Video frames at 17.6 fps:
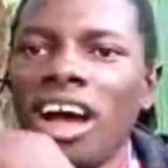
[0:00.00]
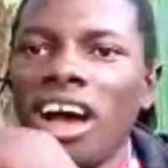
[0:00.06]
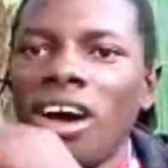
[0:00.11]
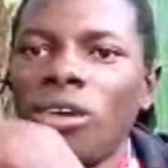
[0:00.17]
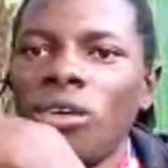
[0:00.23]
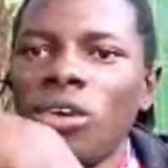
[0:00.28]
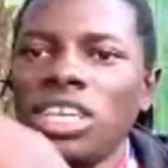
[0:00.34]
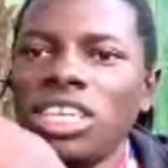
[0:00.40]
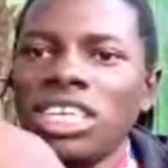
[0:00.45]

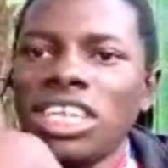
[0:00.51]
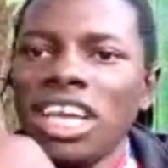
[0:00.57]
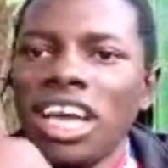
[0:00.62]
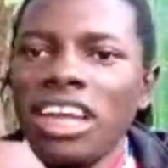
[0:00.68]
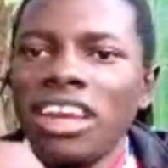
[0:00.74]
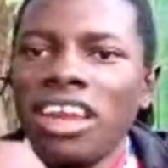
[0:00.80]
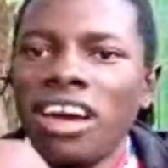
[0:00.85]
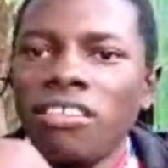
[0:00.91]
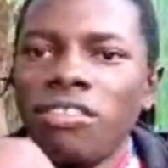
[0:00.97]
who is
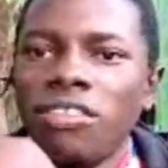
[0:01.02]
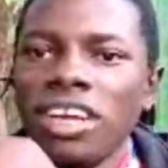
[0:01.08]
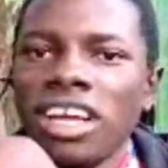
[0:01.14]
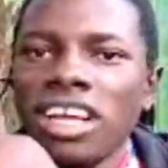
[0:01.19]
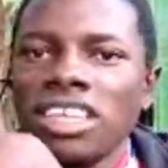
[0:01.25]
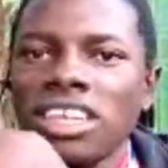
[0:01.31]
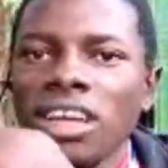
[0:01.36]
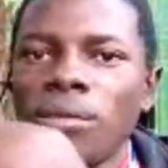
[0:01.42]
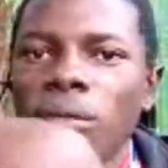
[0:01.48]
here in
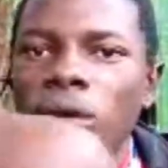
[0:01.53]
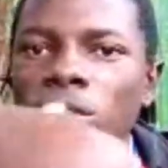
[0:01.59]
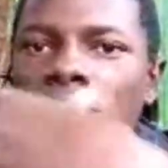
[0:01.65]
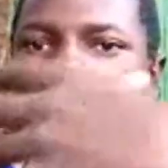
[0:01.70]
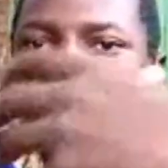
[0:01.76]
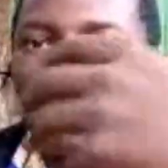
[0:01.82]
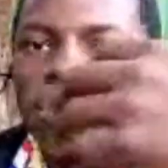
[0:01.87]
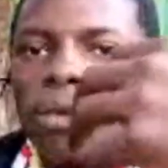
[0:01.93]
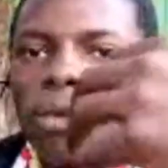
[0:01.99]
Africa, some
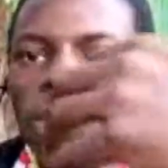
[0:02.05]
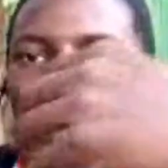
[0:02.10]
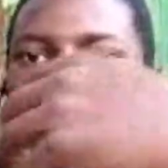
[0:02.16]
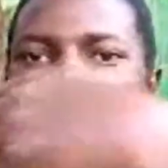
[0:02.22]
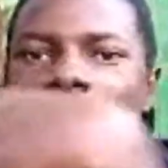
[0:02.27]
of them,